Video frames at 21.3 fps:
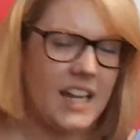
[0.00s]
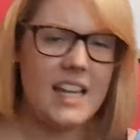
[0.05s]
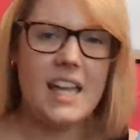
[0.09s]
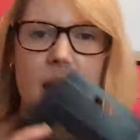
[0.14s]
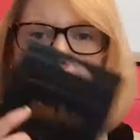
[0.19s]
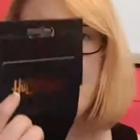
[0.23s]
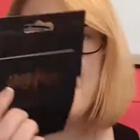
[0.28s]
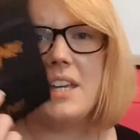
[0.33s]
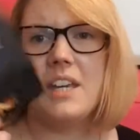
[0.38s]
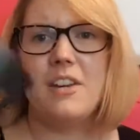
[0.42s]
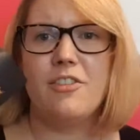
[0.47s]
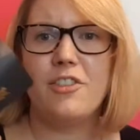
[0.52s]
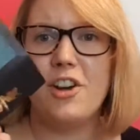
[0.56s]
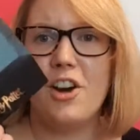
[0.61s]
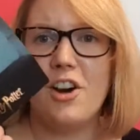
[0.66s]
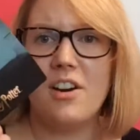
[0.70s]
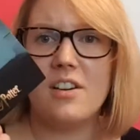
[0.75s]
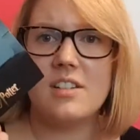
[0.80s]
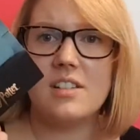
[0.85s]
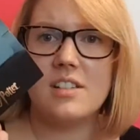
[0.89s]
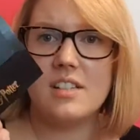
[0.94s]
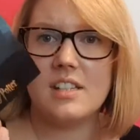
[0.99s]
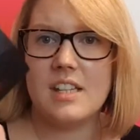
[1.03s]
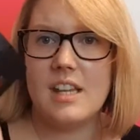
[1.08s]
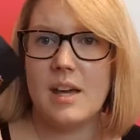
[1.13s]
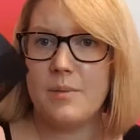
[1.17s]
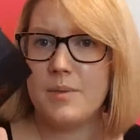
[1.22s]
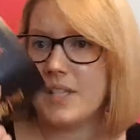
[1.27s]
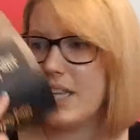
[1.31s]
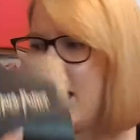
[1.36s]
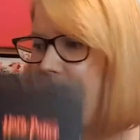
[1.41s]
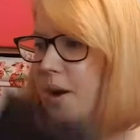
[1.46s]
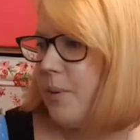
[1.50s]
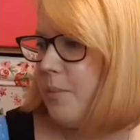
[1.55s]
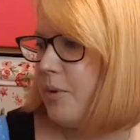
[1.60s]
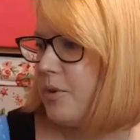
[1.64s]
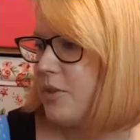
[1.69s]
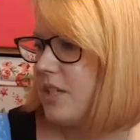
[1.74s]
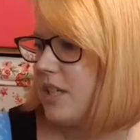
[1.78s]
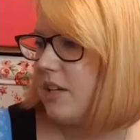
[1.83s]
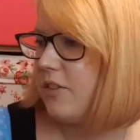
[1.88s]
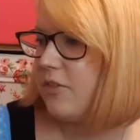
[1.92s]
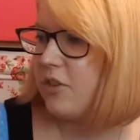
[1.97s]
I kept the gift card, so that was the Harry
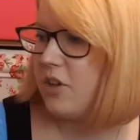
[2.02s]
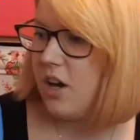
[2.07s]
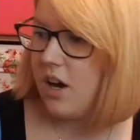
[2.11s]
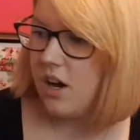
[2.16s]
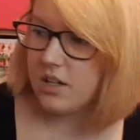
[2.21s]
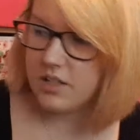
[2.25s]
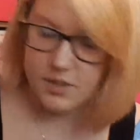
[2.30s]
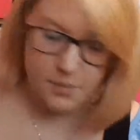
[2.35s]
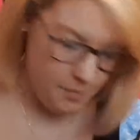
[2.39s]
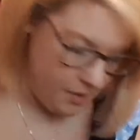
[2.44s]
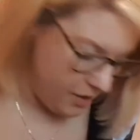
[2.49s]
Potter gift card that